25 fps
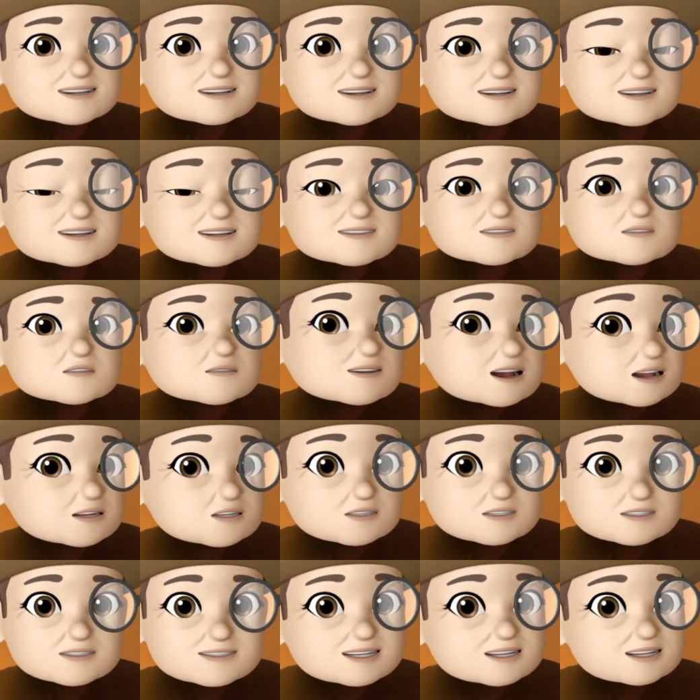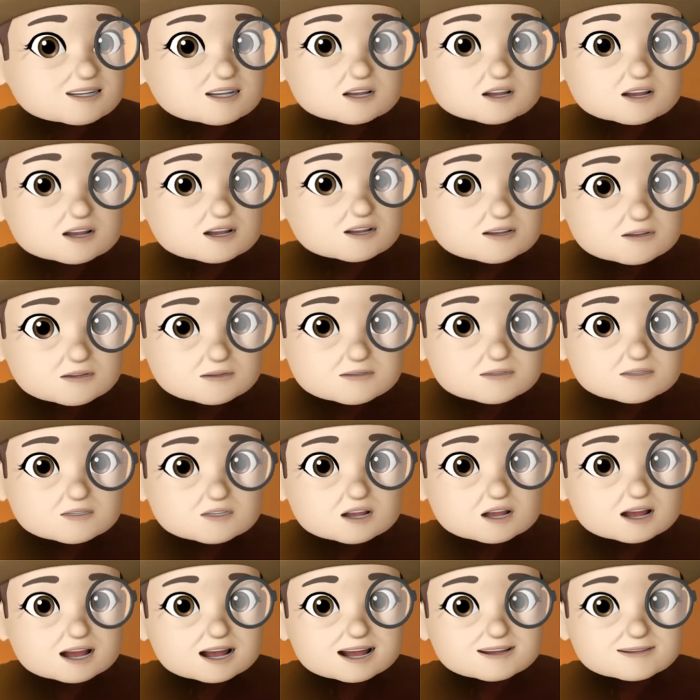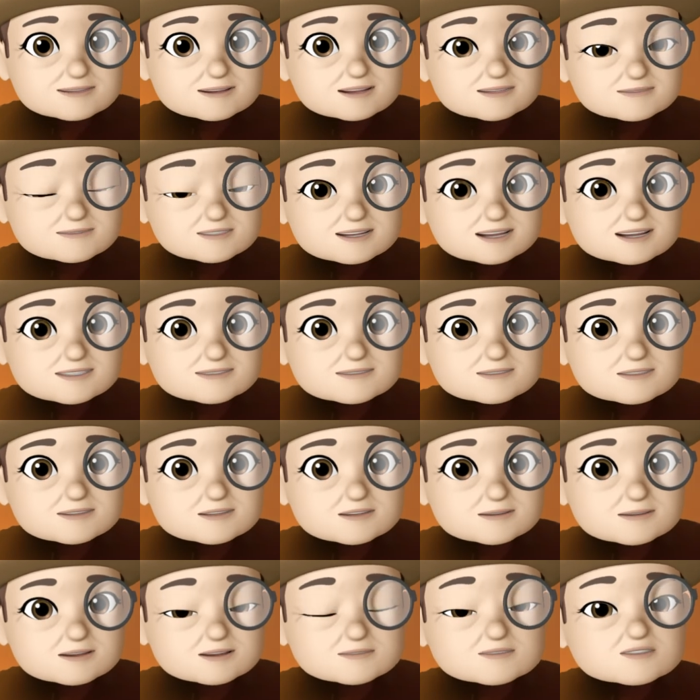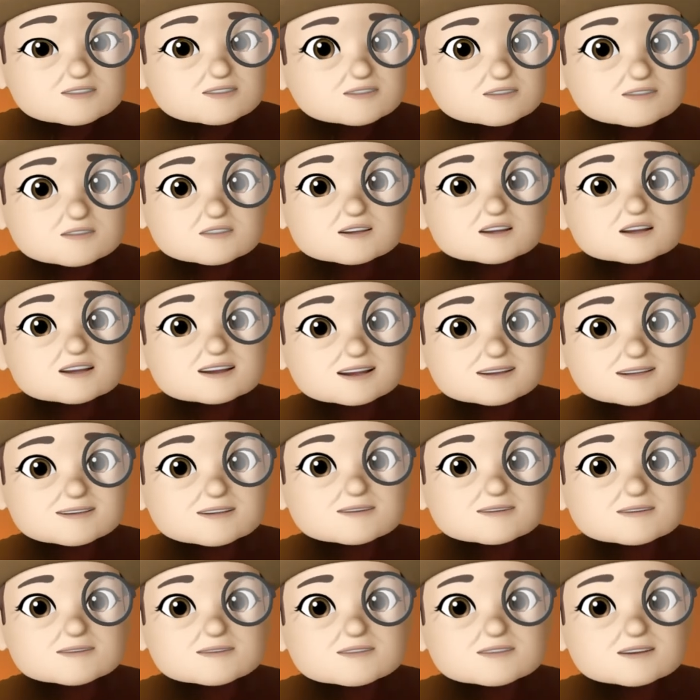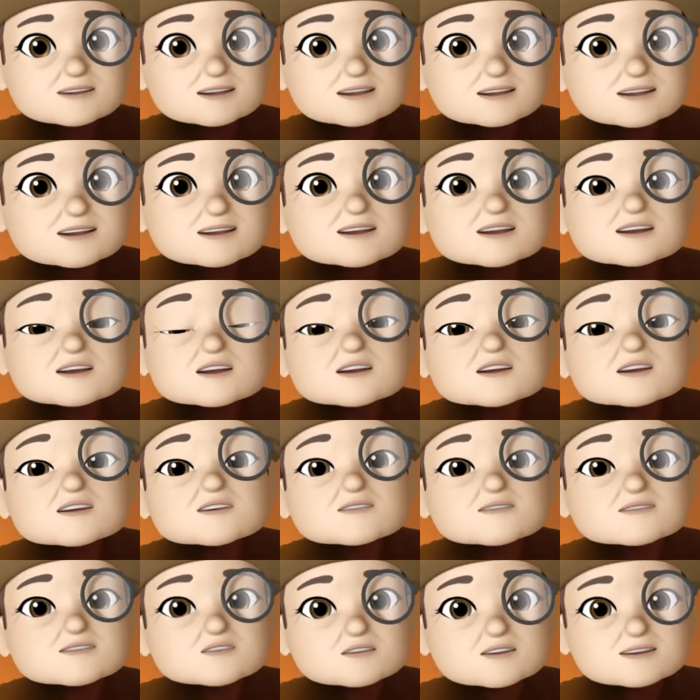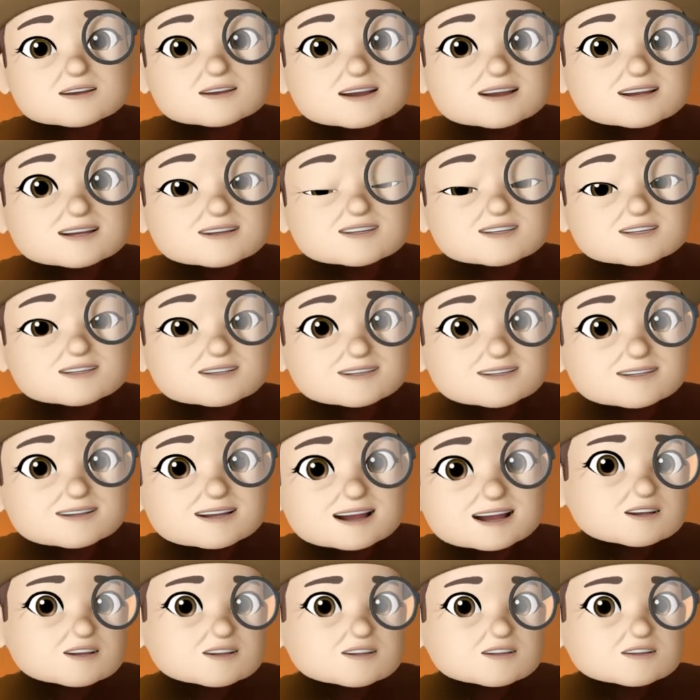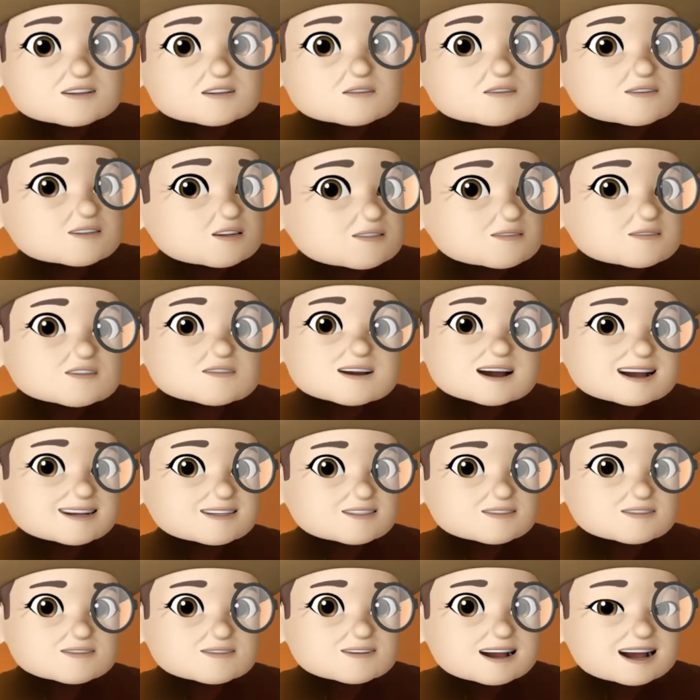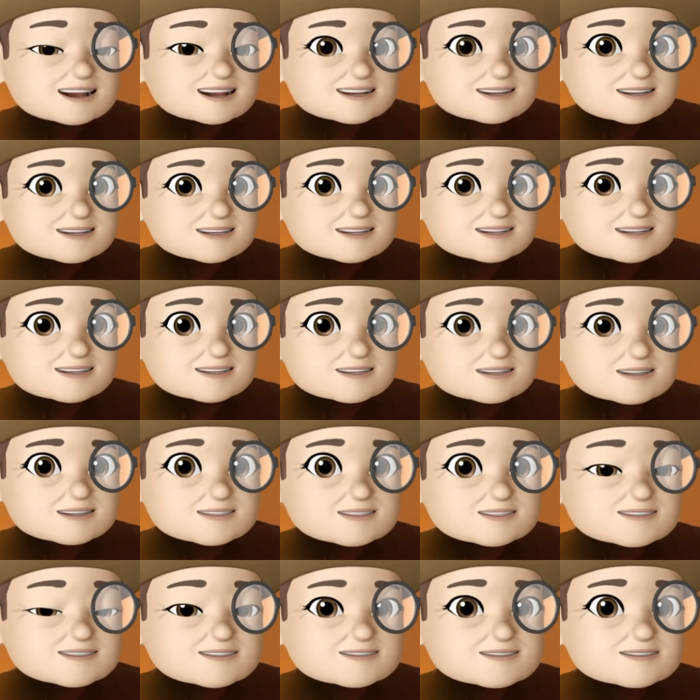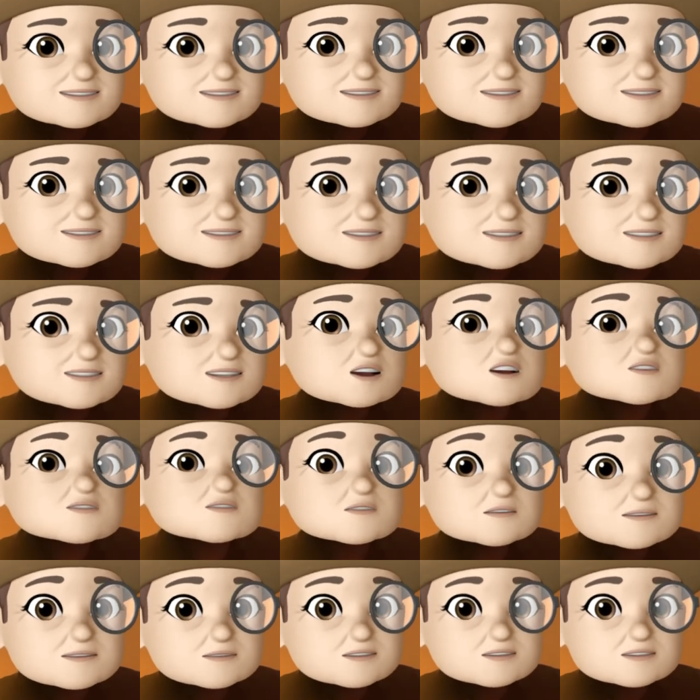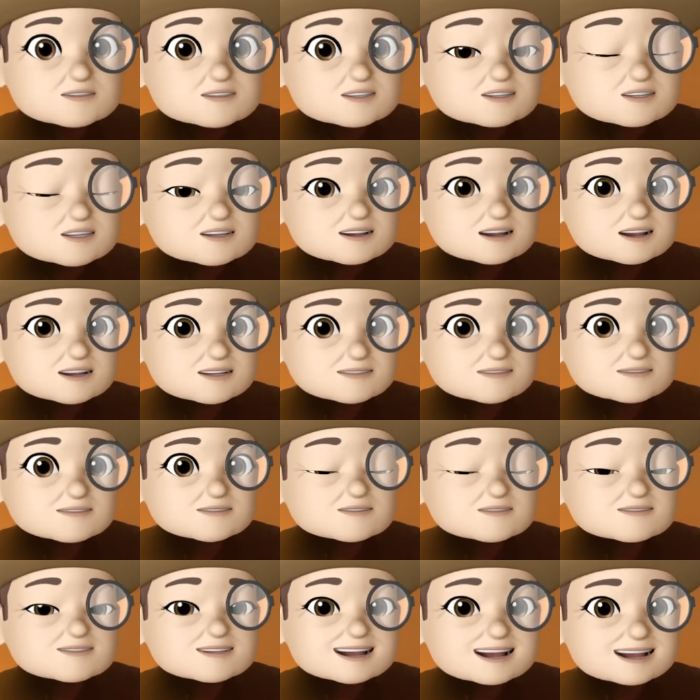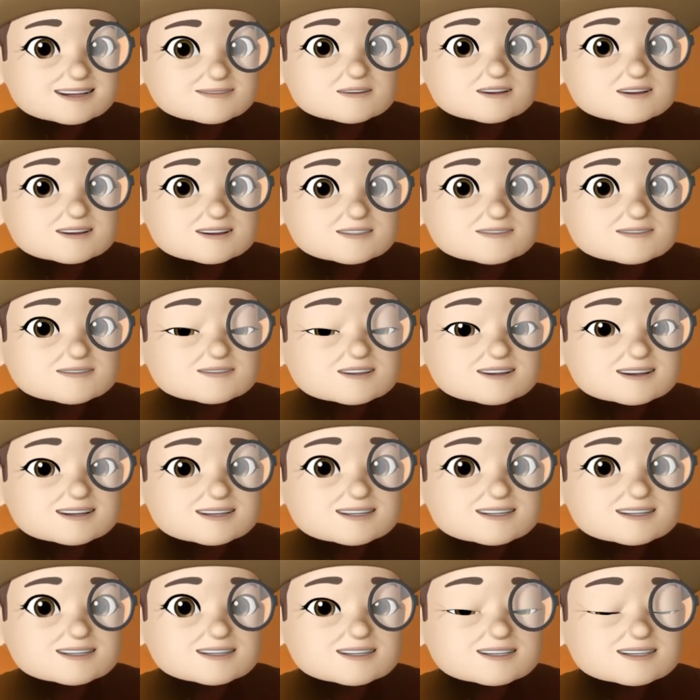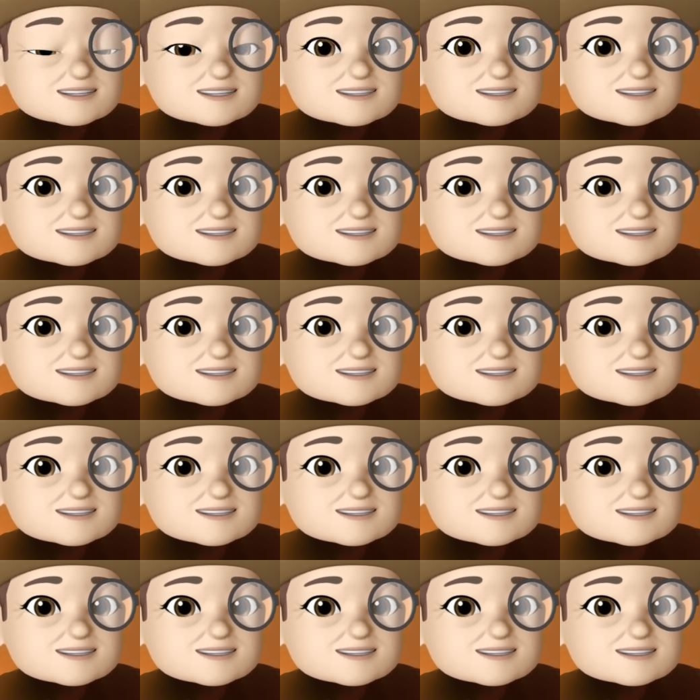Windows is a huge gaming platform, and I'm sure a lot of people play Fortnite on that. So when you factor that in the universe of gaming devices,